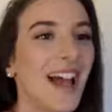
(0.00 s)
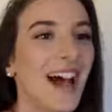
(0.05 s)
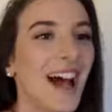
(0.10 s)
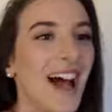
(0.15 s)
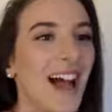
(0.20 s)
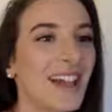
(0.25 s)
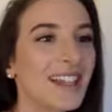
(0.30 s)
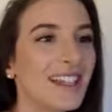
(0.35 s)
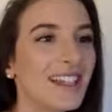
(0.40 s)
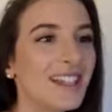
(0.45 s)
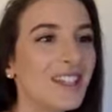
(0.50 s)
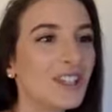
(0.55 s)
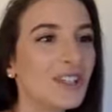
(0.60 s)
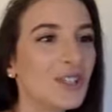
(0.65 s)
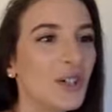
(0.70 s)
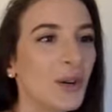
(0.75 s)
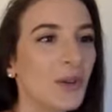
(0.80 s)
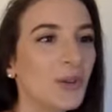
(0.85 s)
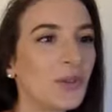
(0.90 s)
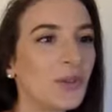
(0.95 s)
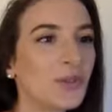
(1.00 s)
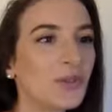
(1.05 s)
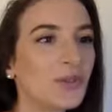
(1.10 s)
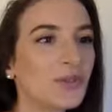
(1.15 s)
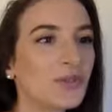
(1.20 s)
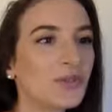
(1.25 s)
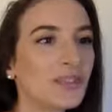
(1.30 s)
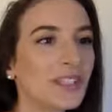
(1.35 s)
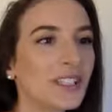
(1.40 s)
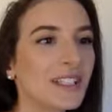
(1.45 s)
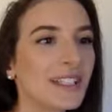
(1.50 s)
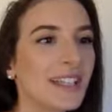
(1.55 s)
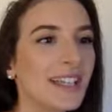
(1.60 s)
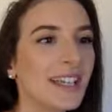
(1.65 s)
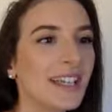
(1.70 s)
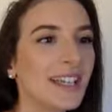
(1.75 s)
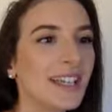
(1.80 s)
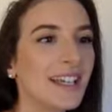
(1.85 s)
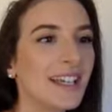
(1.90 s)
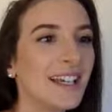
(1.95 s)
I don't
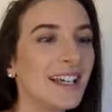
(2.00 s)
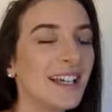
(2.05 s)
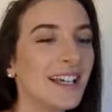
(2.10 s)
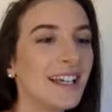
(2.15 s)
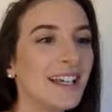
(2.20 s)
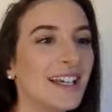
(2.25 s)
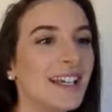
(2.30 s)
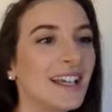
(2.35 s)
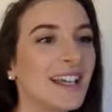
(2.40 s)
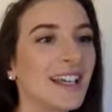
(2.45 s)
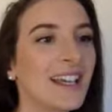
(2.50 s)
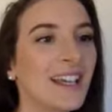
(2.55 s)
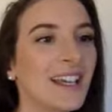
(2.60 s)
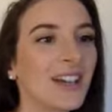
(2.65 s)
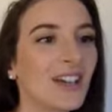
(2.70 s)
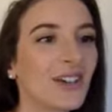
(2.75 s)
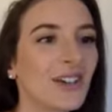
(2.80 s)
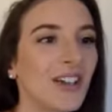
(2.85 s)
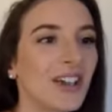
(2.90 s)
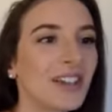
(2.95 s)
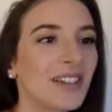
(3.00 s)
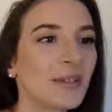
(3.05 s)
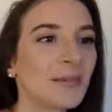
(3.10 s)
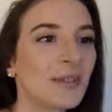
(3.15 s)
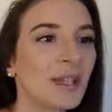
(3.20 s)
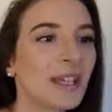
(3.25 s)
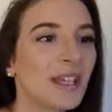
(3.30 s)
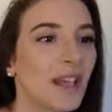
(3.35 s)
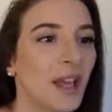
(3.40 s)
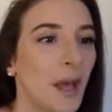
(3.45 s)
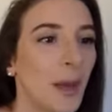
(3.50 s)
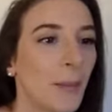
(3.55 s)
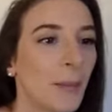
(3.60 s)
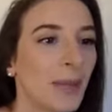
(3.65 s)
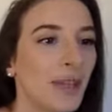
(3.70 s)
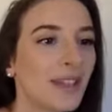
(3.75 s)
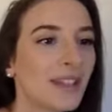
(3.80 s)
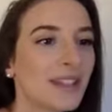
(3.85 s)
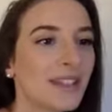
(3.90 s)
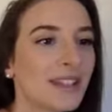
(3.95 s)
really, hold on, let me
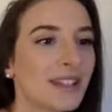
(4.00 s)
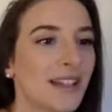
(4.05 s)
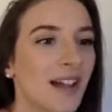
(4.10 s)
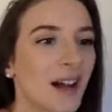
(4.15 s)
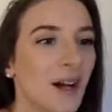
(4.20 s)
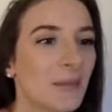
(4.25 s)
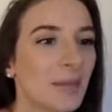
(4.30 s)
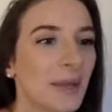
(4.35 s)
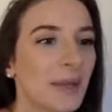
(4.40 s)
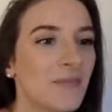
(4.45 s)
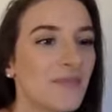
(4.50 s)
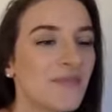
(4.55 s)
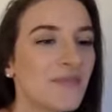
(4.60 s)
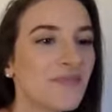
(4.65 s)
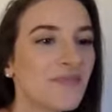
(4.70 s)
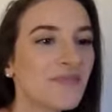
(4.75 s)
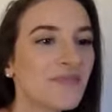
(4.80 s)
pin this comment.